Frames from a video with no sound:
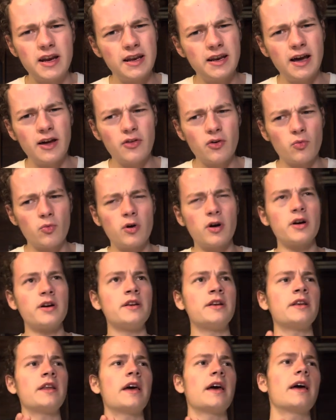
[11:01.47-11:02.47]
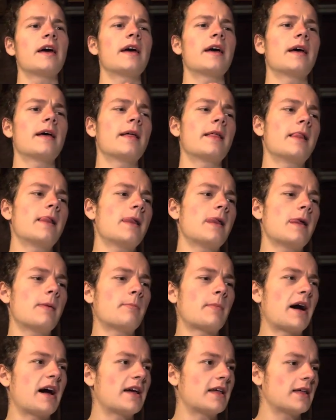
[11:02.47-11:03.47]
another one,
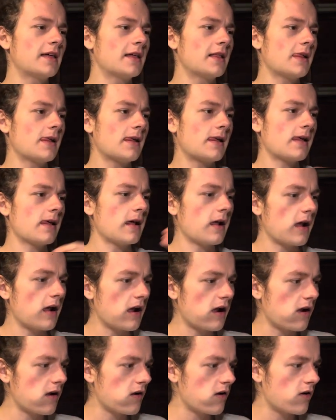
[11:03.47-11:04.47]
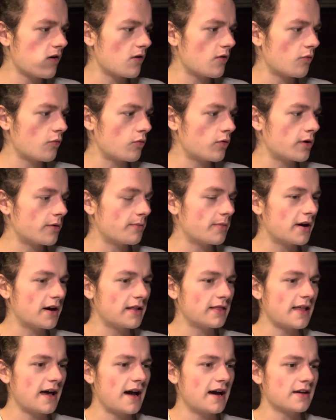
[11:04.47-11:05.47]
one of my
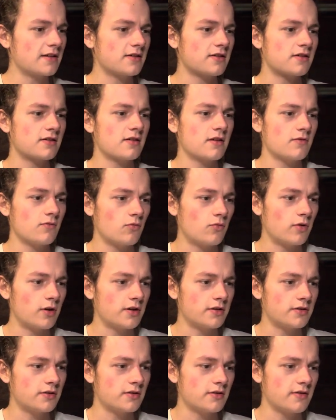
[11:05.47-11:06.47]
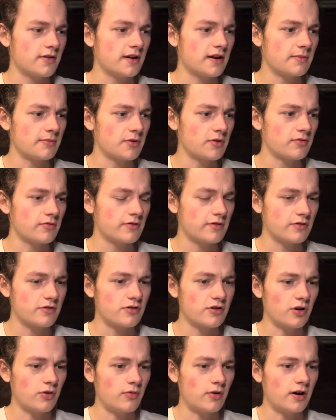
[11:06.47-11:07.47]
last ones that I'm going to
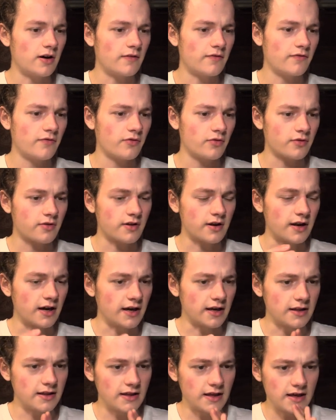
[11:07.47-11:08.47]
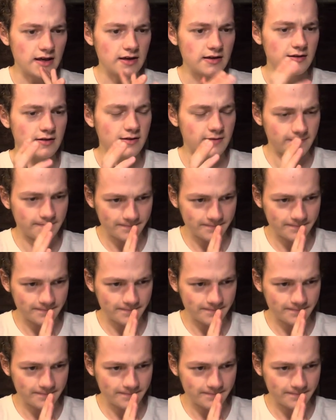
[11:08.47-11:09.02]
show off for tonight is